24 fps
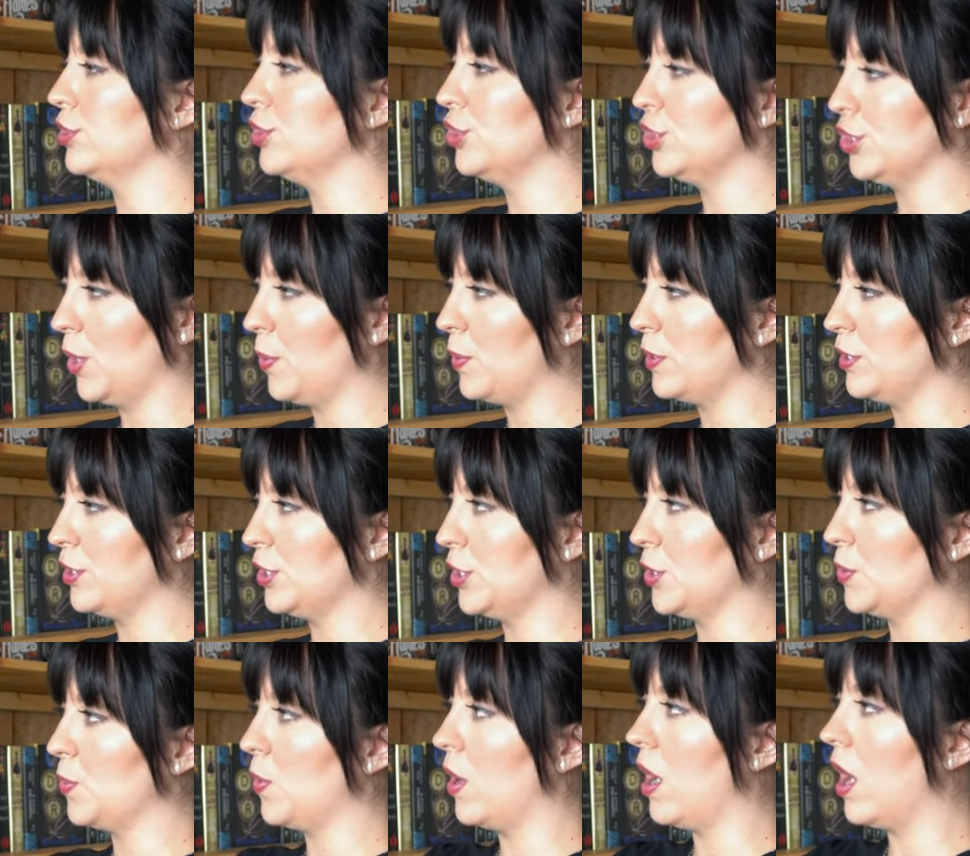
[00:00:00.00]
showing
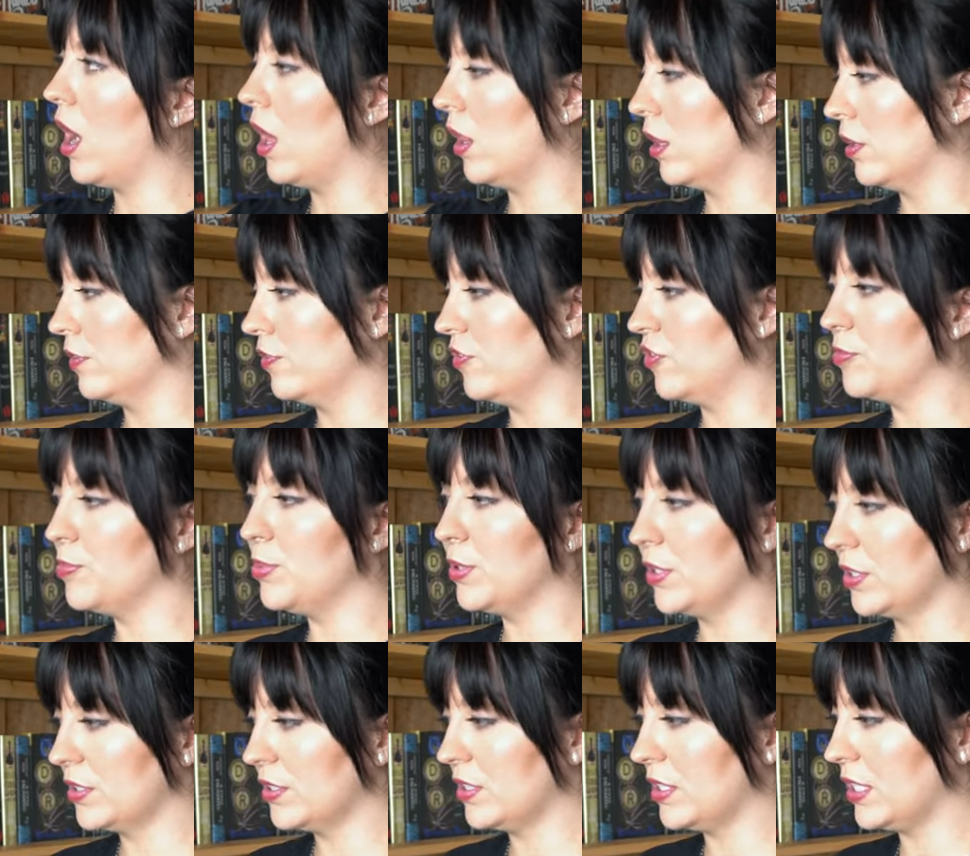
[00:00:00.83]
you all of the
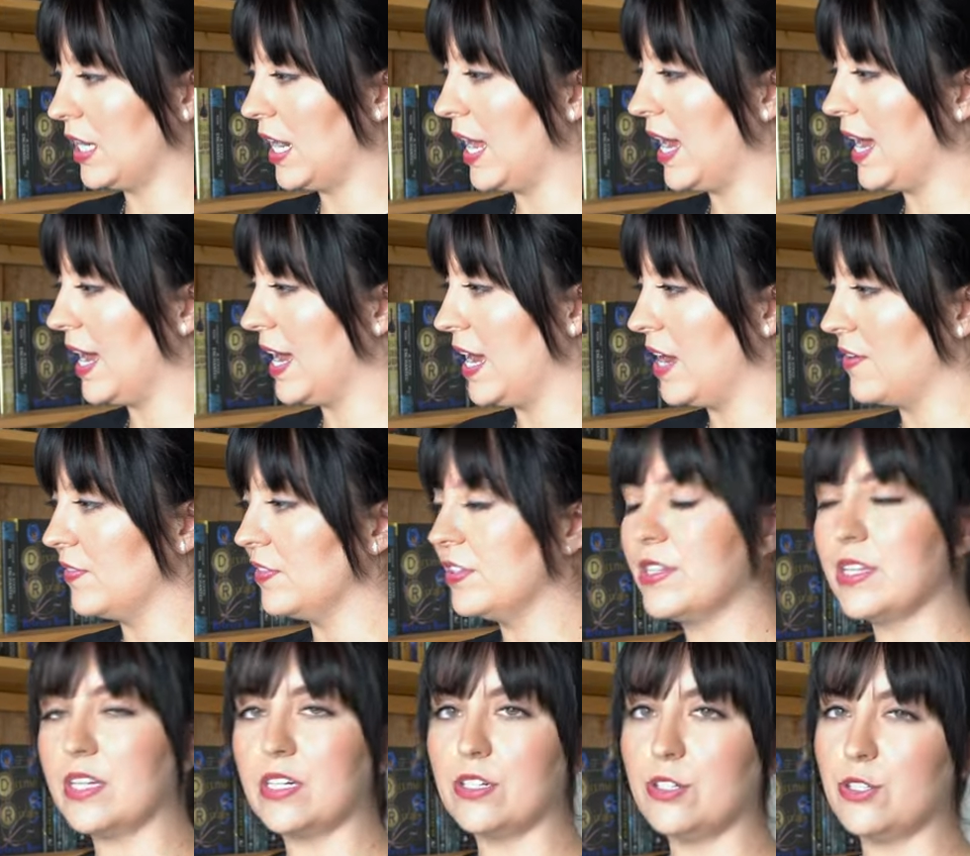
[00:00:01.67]
books that I have
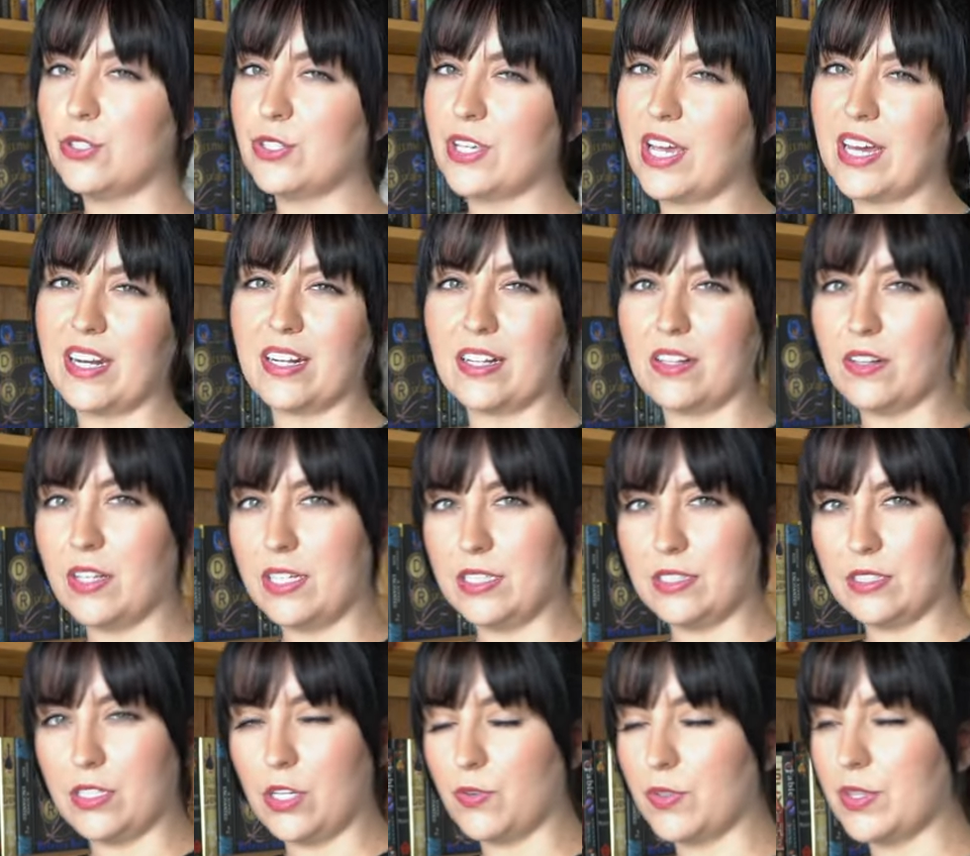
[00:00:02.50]
instead of just kind of
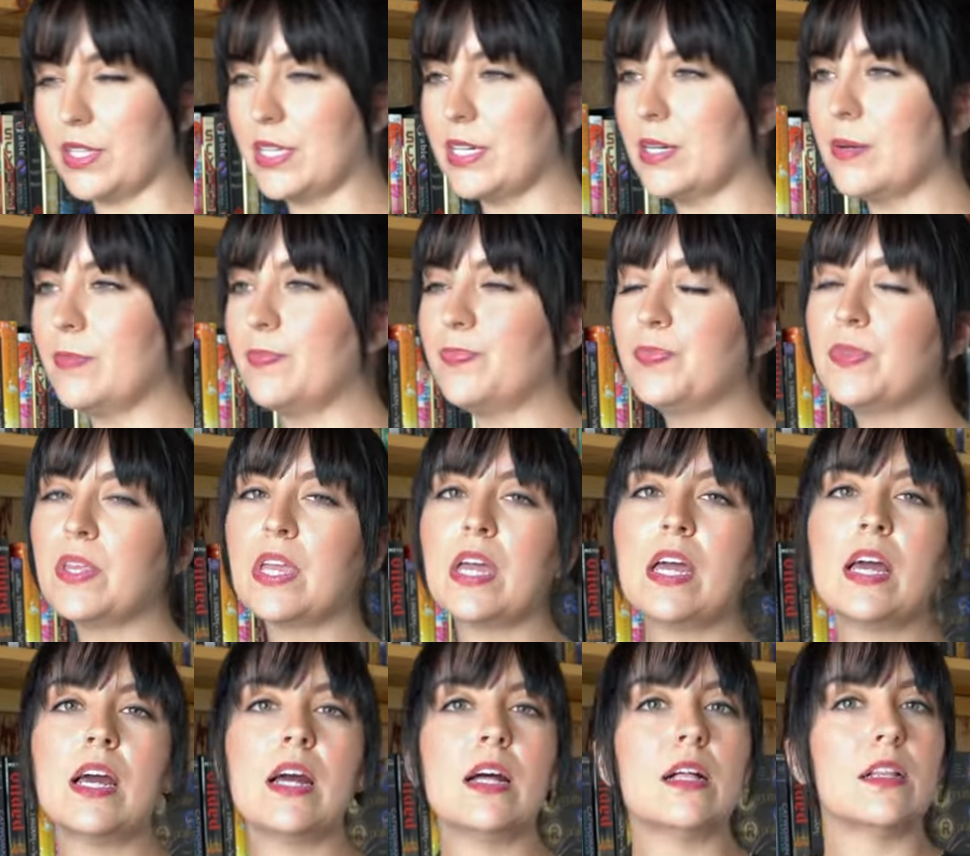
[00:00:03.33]
glazing over them,
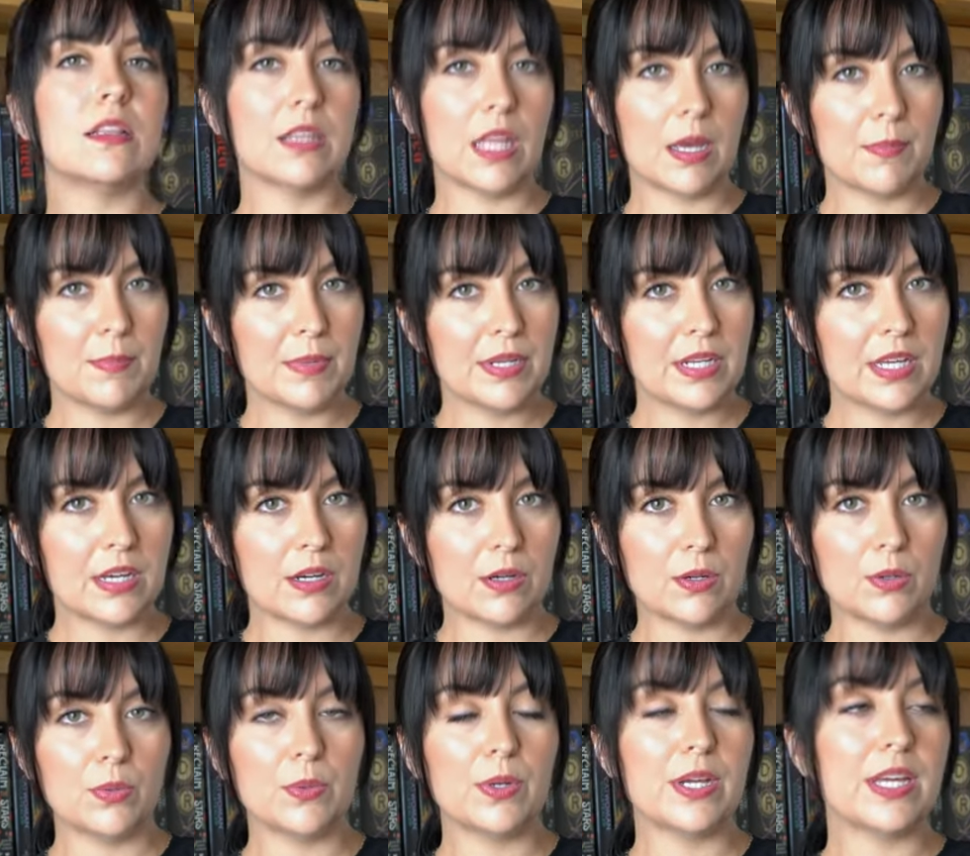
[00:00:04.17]
let me
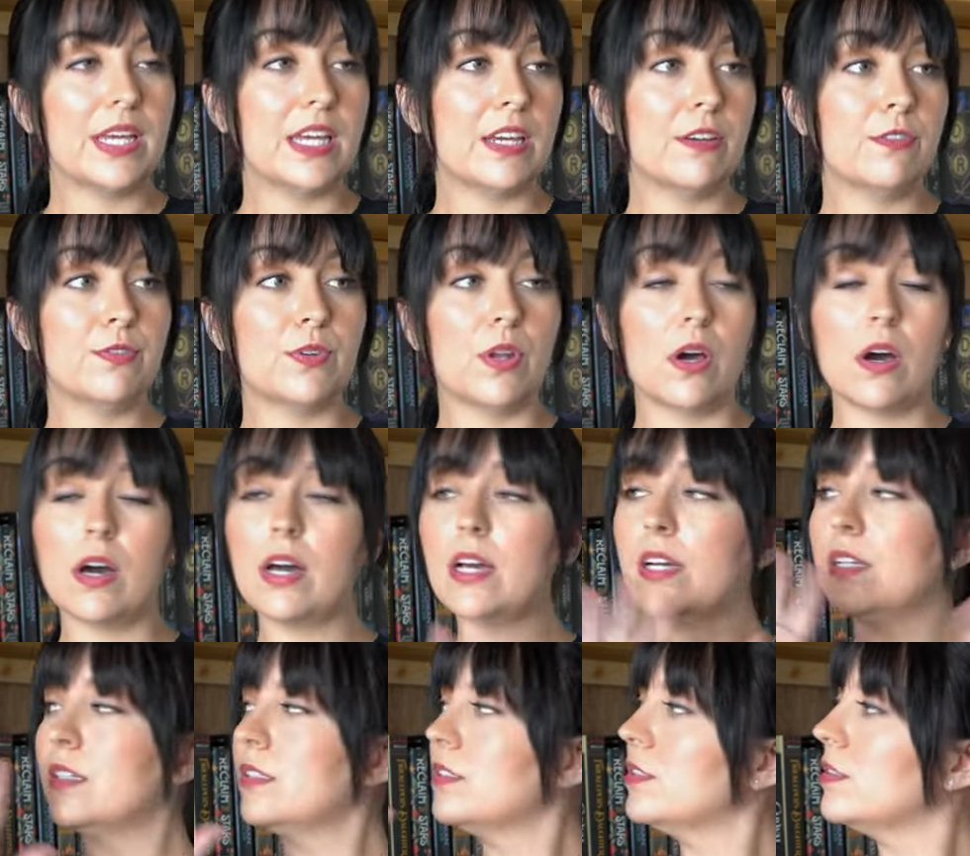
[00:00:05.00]
know. If
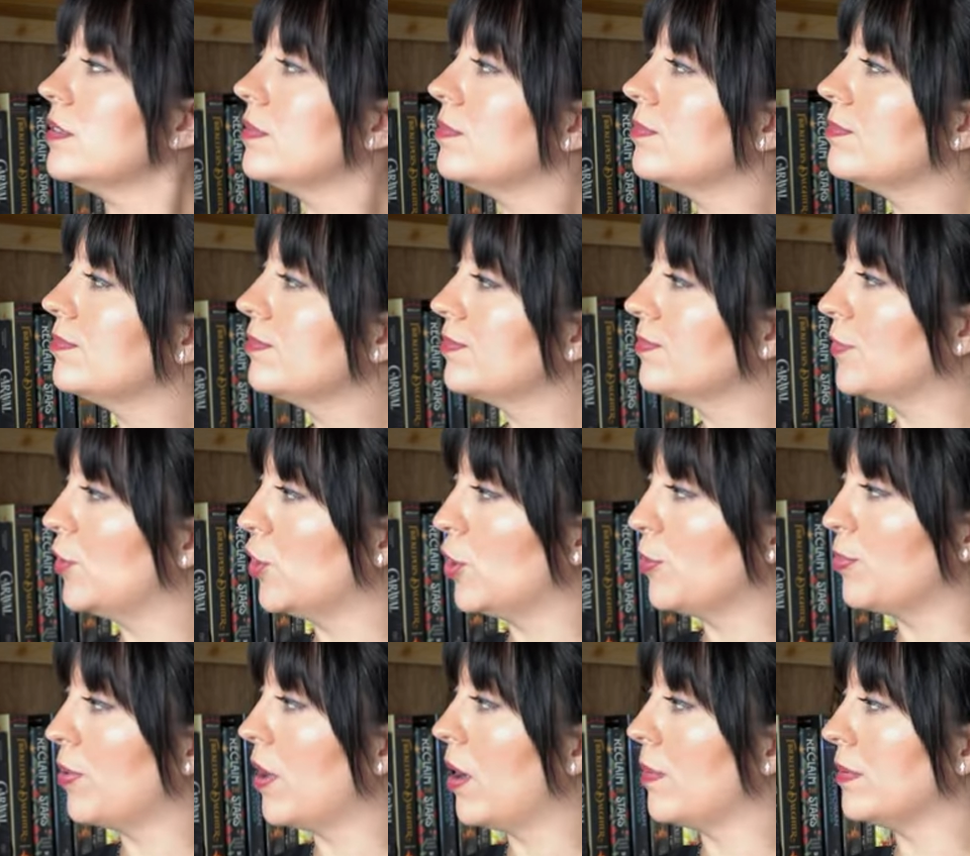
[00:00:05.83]
not, you
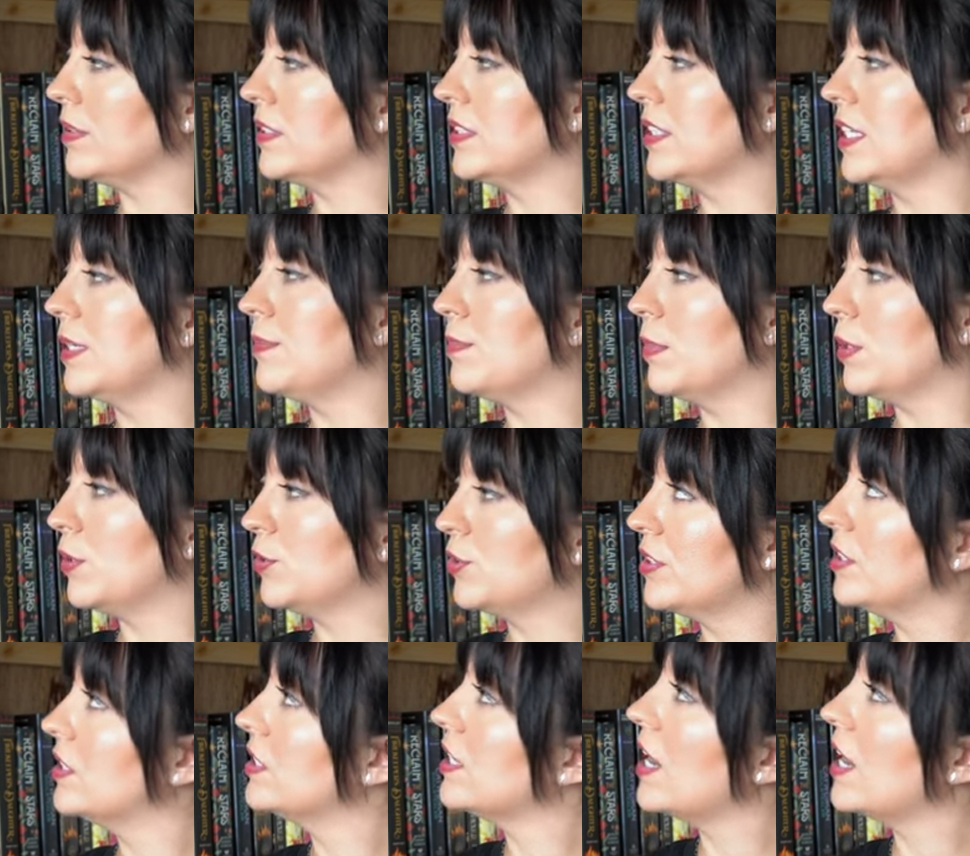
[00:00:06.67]
could probably see most of the